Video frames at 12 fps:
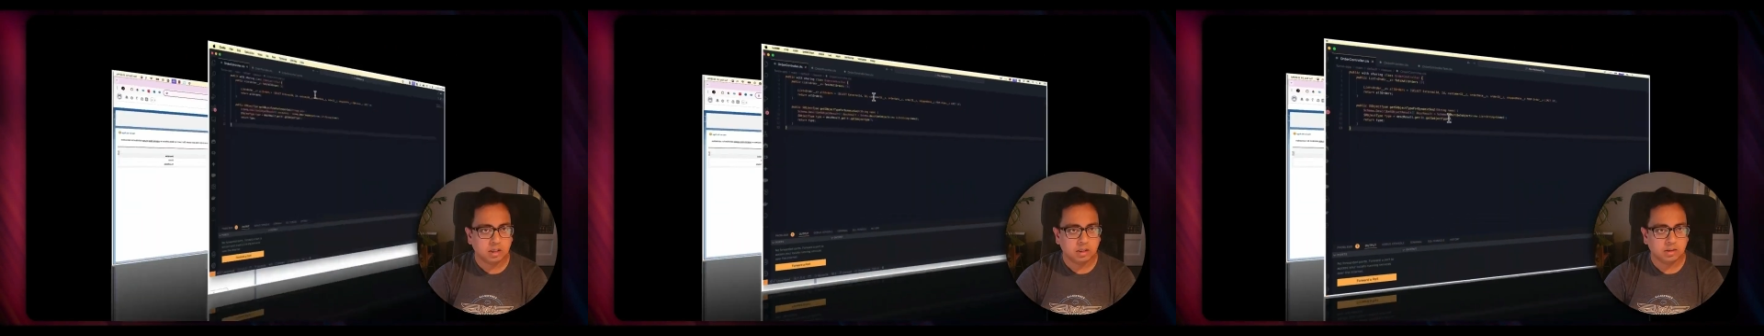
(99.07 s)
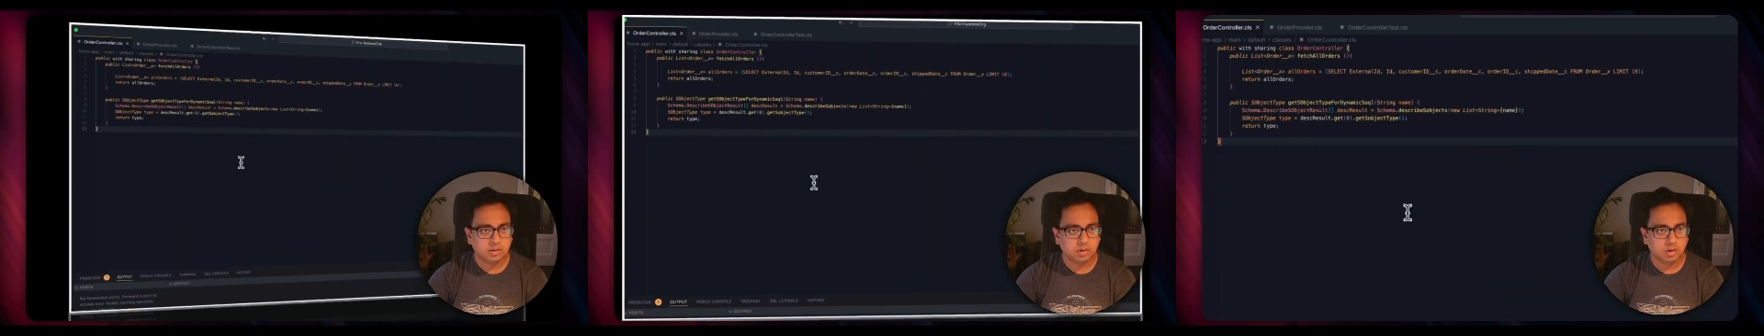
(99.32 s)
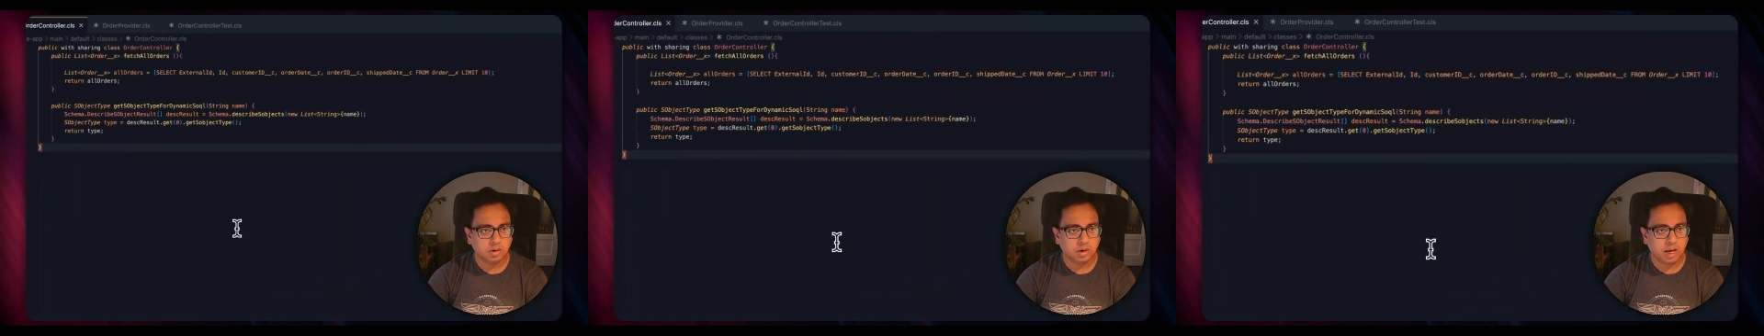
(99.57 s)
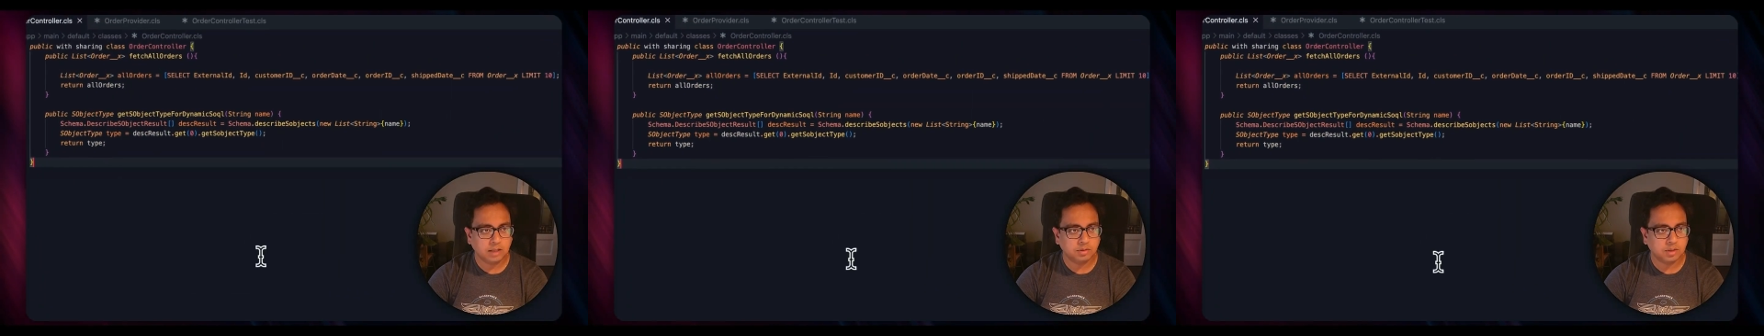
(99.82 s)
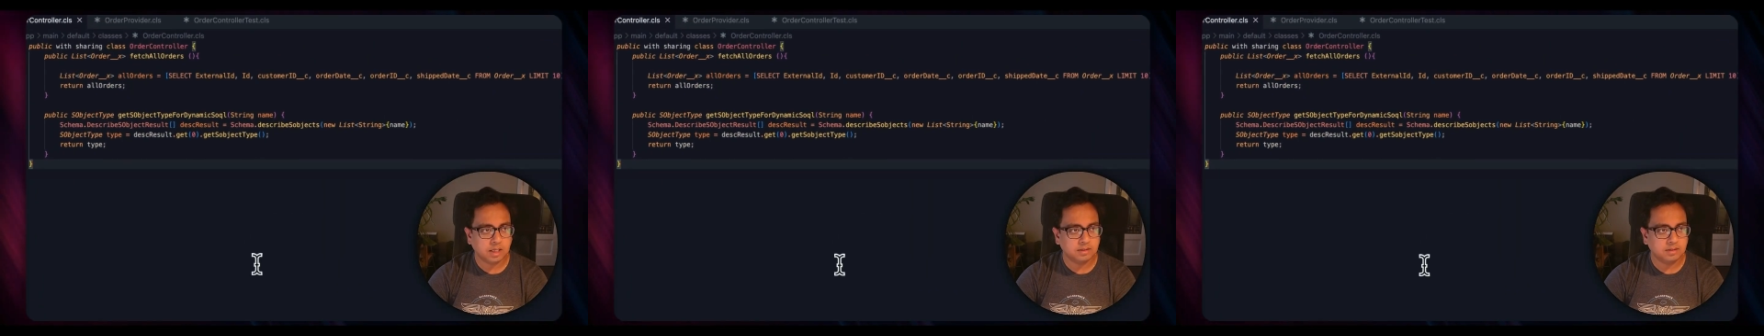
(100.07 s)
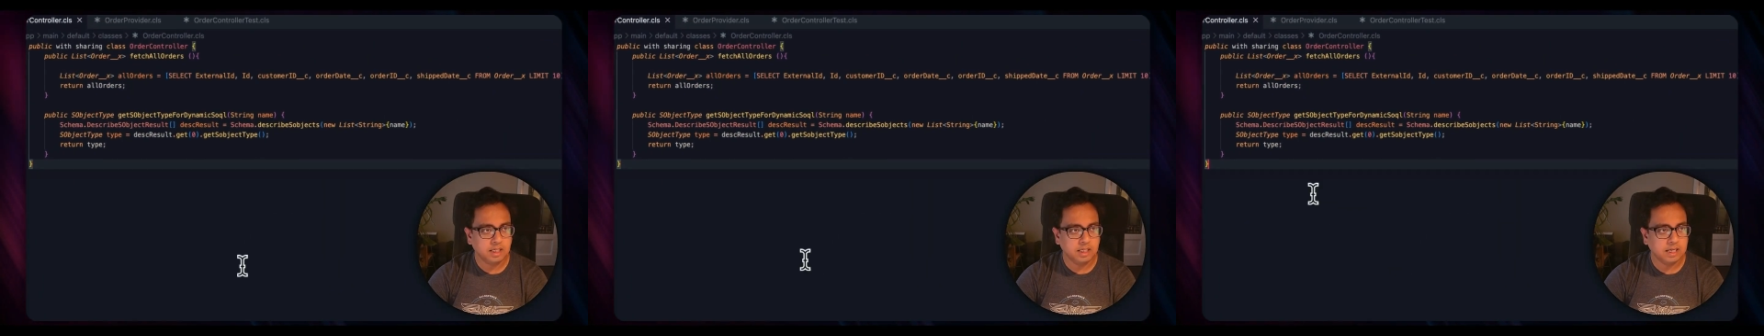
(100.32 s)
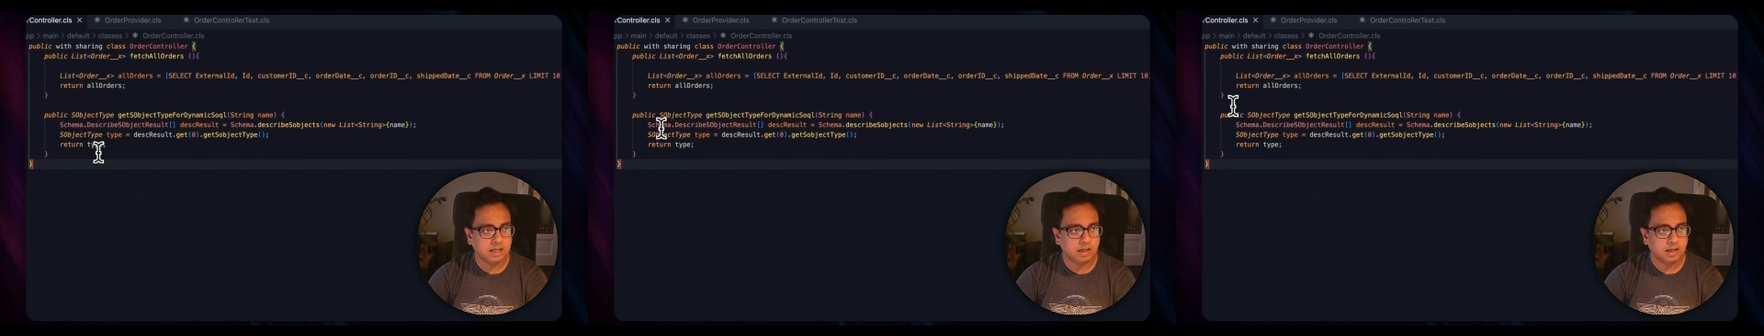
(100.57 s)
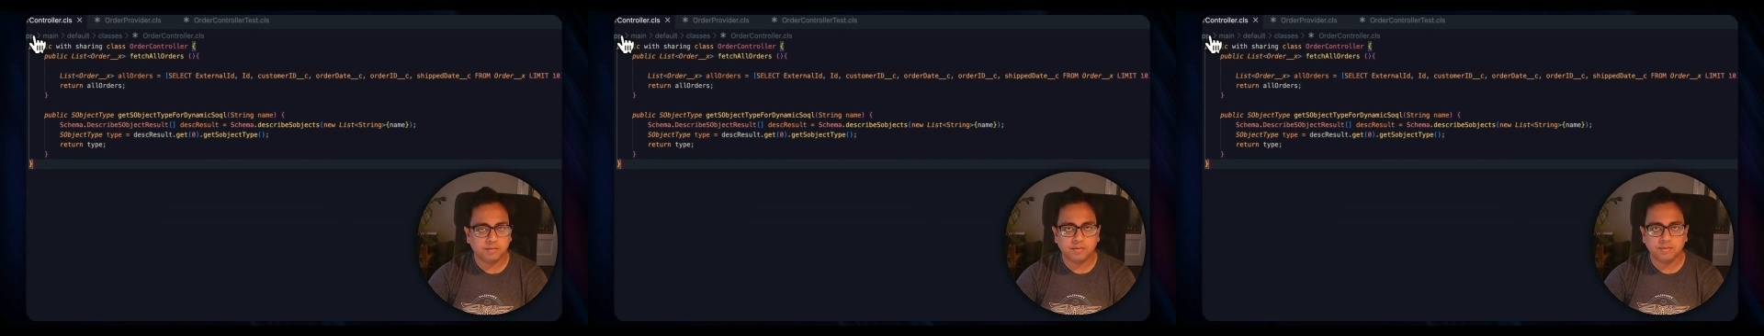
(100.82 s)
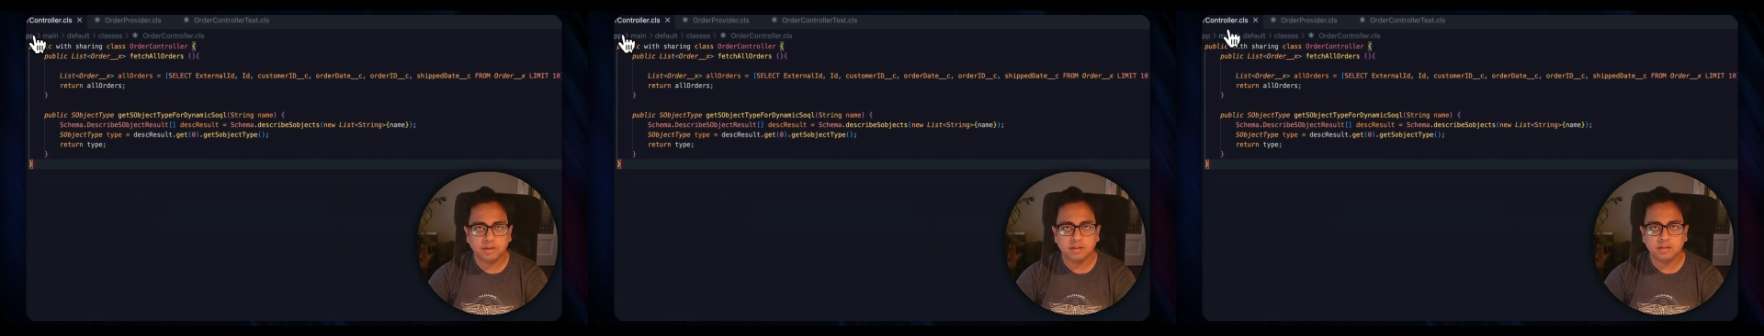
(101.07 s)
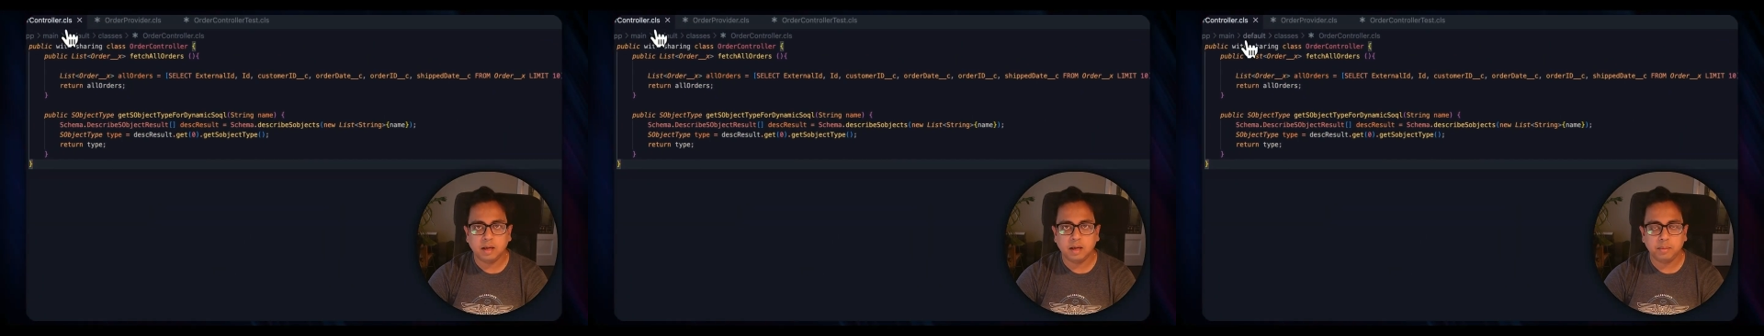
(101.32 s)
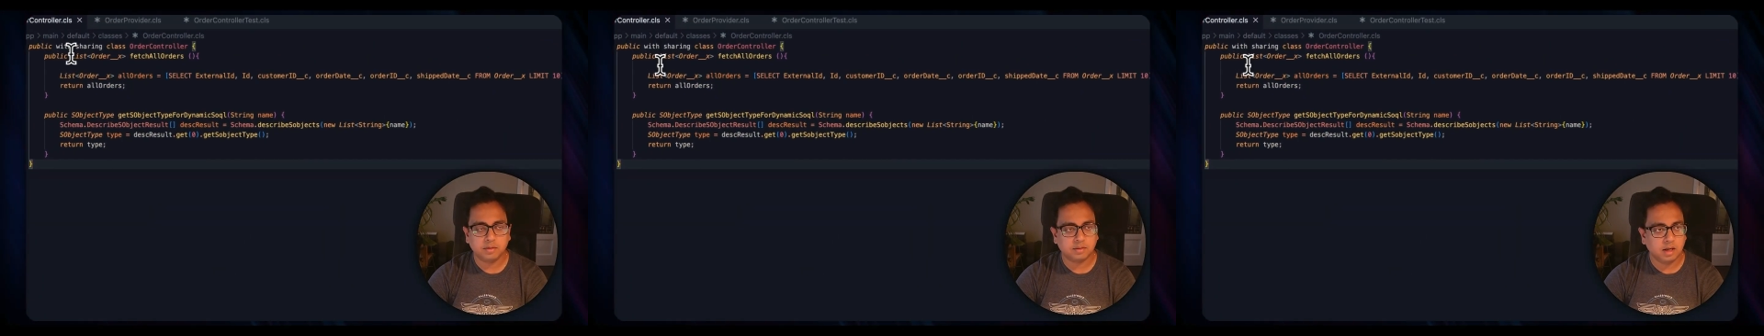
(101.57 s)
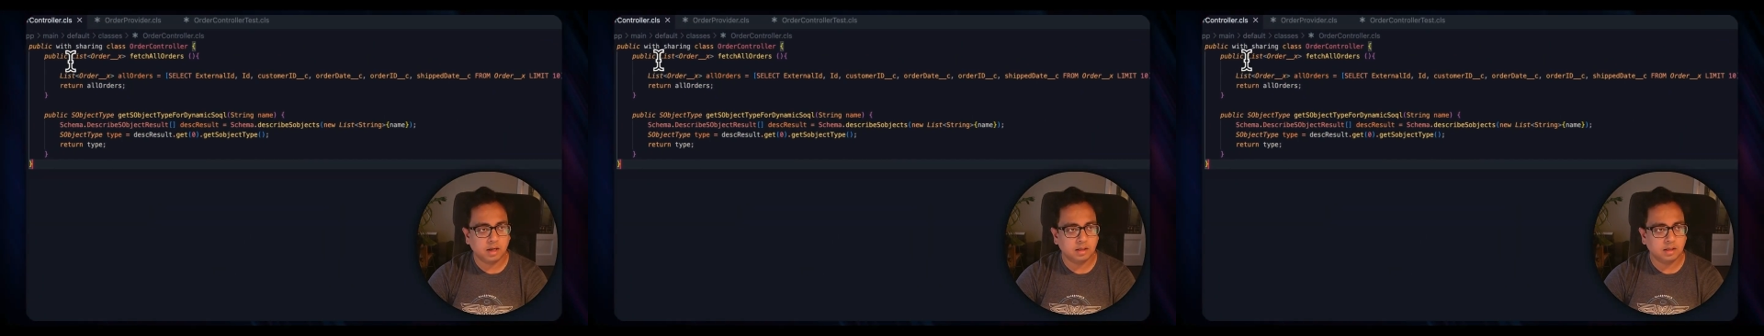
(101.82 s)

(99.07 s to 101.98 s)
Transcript: So as you can see here, this is Apex class,